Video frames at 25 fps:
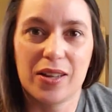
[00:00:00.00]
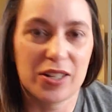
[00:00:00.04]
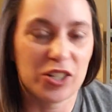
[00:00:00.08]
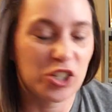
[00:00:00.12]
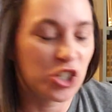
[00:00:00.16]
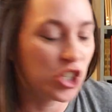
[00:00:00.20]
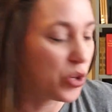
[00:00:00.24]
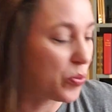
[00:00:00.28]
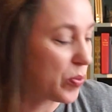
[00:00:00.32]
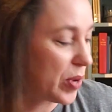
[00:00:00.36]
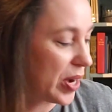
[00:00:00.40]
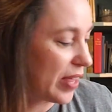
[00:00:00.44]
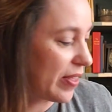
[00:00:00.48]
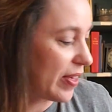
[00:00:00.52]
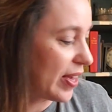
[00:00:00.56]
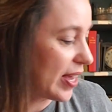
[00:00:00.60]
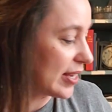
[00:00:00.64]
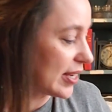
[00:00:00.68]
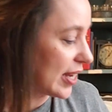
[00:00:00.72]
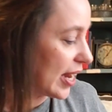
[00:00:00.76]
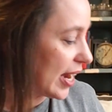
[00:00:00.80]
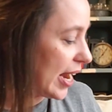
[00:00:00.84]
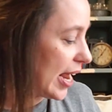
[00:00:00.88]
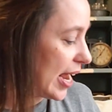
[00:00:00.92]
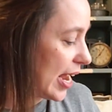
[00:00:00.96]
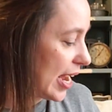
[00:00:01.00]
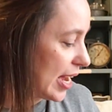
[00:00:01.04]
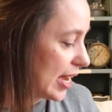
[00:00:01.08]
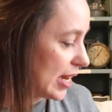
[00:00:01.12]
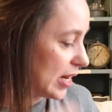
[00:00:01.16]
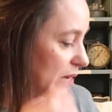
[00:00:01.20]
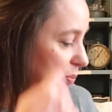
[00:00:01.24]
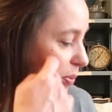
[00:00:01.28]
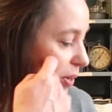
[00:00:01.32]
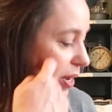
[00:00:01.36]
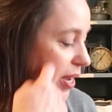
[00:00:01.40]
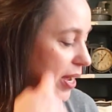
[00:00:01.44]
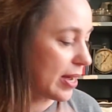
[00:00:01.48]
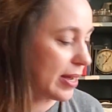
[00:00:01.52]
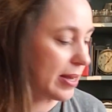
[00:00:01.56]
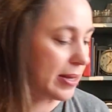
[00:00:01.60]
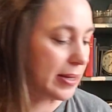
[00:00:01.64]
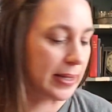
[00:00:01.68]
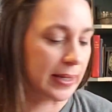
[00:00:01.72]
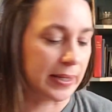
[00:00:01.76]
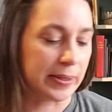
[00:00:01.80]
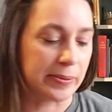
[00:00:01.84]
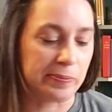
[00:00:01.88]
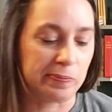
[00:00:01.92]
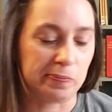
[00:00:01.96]
too many things on hand
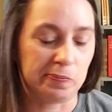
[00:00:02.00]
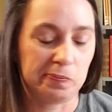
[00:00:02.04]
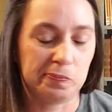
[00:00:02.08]
because